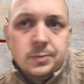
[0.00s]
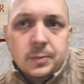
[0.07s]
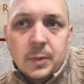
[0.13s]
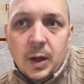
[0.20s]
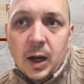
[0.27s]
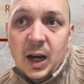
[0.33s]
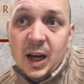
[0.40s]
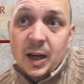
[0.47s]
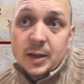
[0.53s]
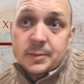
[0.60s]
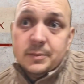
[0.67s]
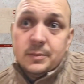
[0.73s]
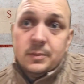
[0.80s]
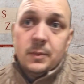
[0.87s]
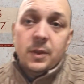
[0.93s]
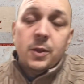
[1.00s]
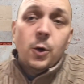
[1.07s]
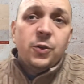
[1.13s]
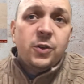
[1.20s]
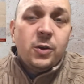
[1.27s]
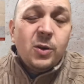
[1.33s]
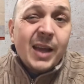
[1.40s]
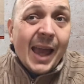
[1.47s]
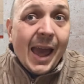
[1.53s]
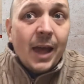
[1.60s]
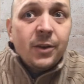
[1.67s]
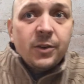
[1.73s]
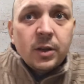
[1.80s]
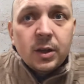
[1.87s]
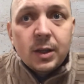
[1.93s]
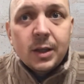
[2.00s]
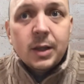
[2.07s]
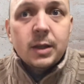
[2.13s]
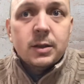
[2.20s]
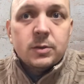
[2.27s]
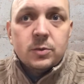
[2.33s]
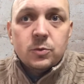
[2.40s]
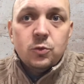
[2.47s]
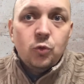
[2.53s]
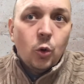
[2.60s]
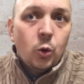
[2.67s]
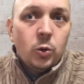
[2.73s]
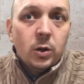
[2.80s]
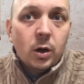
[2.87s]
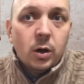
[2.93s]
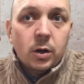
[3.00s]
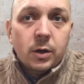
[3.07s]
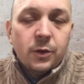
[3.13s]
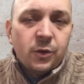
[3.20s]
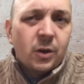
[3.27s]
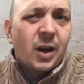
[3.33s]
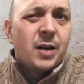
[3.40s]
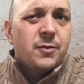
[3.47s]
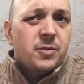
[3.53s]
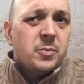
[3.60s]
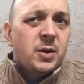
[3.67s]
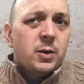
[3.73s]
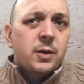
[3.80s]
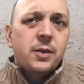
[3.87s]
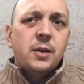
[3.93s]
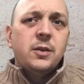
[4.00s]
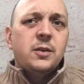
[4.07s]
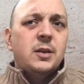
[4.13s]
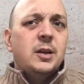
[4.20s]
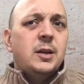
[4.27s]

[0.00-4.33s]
Those of you who can't roll R's or are unfamiliar with it,